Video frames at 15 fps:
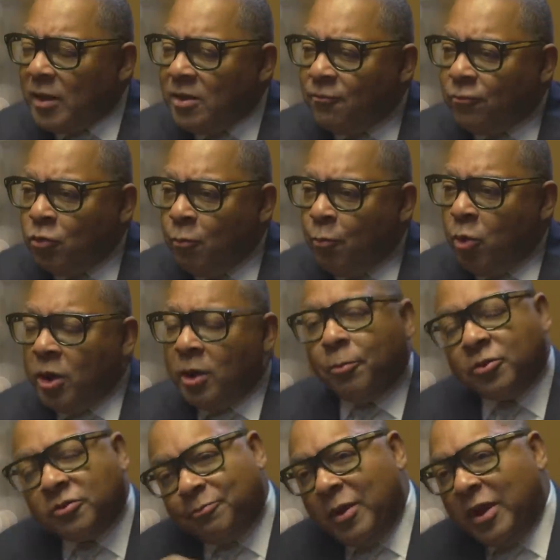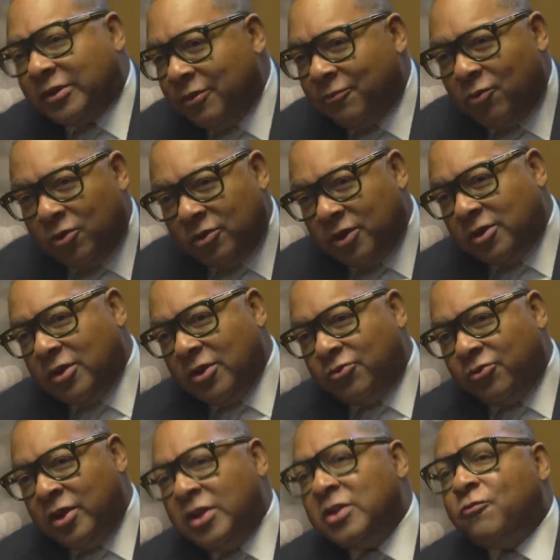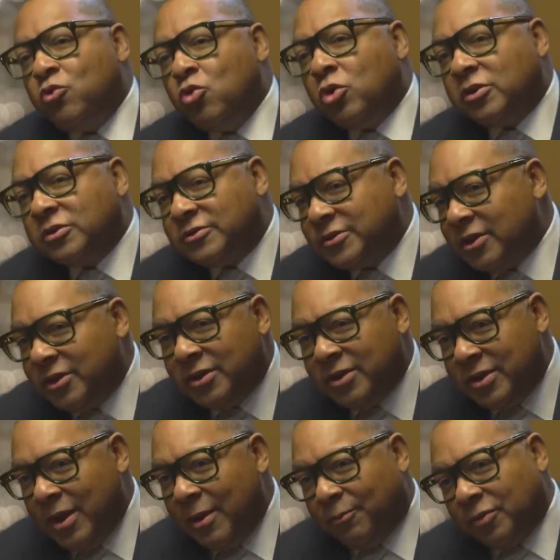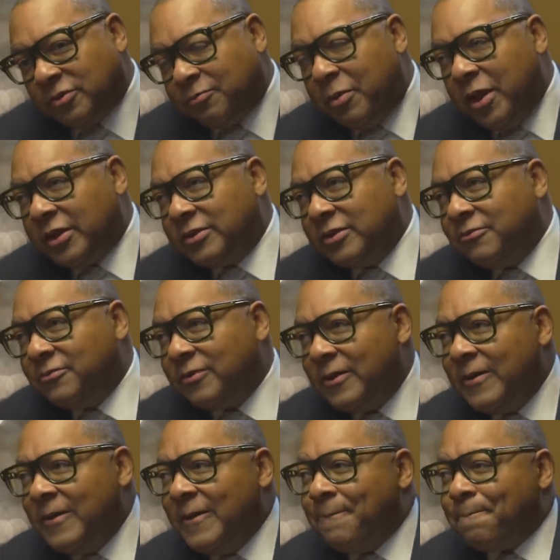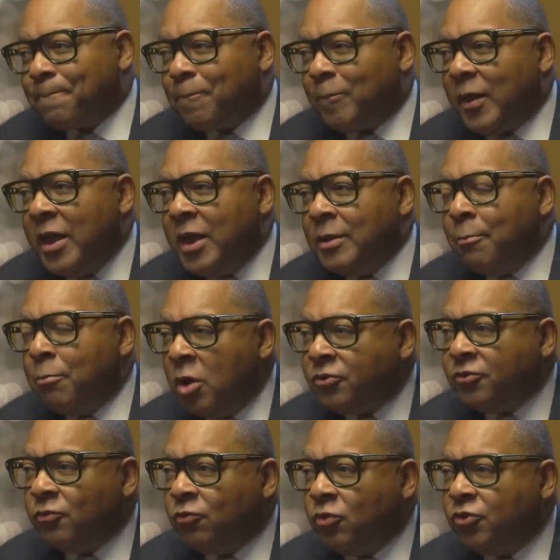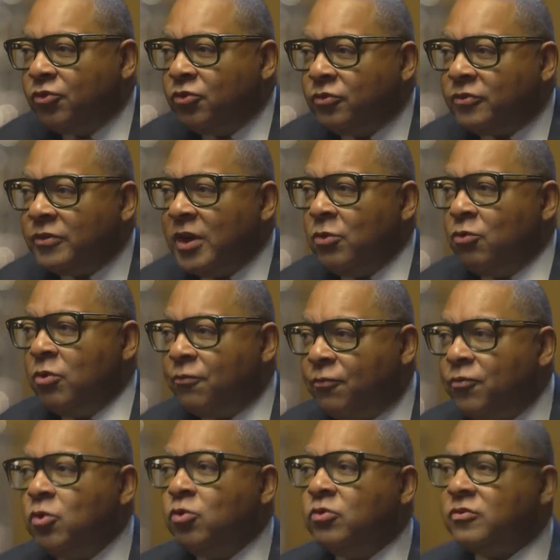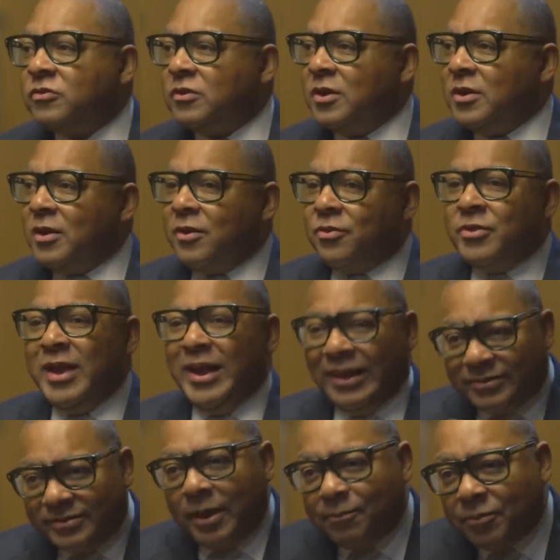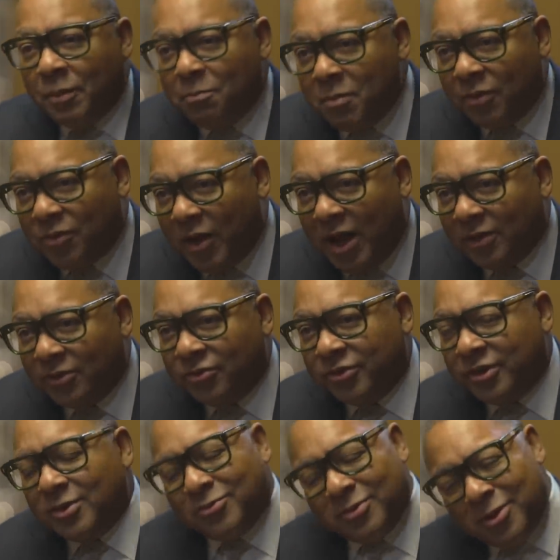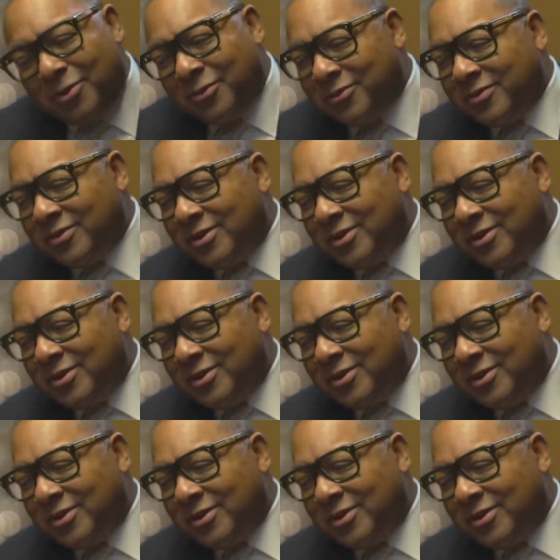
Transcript: if you bring a perspective on the country and if you're considered in that perspective, and much of what you say refutes the accepted mythology, well,